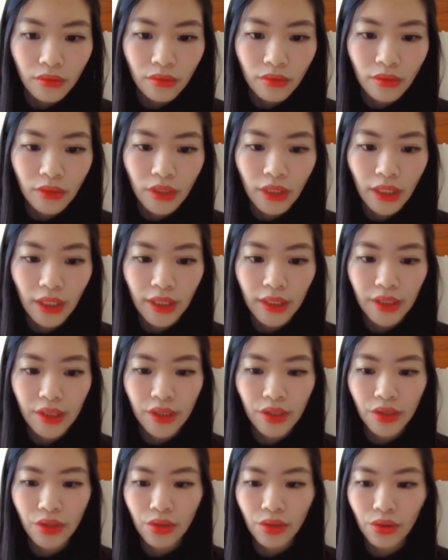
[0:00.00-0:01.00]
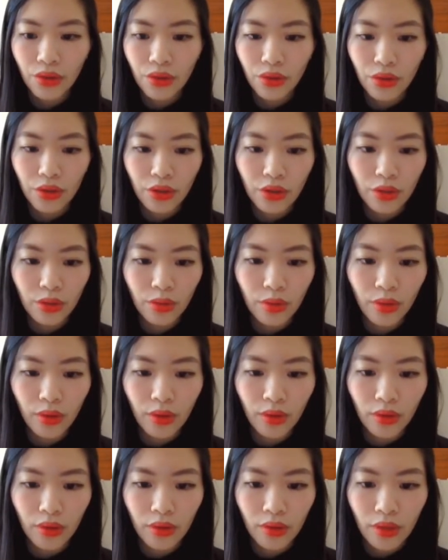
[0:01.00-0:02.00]
Okay, so you
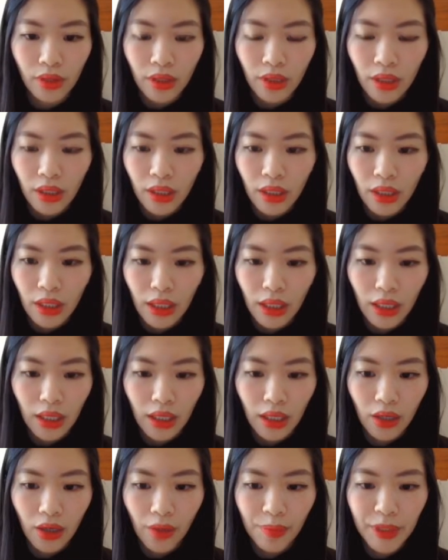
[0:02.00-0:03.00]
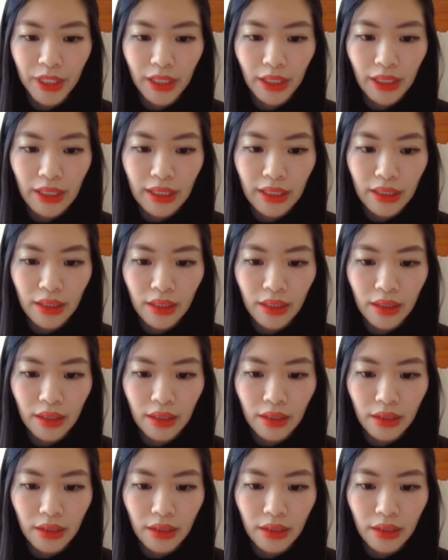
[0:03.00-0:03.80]
will copy the link.